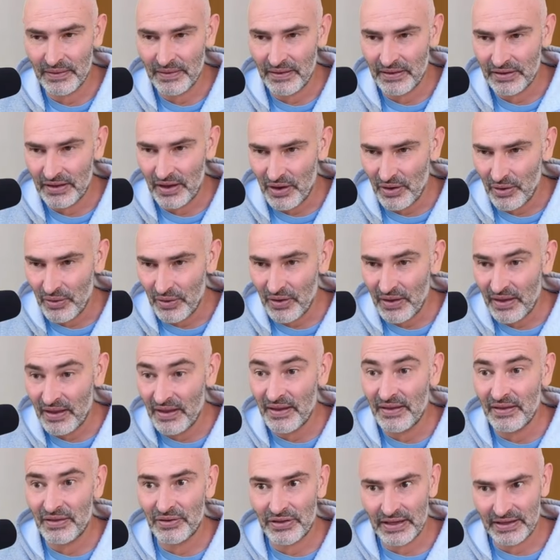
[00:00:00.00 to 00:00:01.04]
So
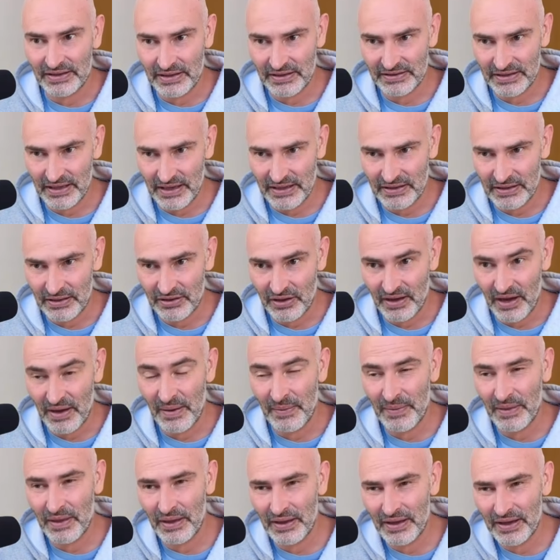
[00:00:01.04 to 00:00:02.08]
you need to take your time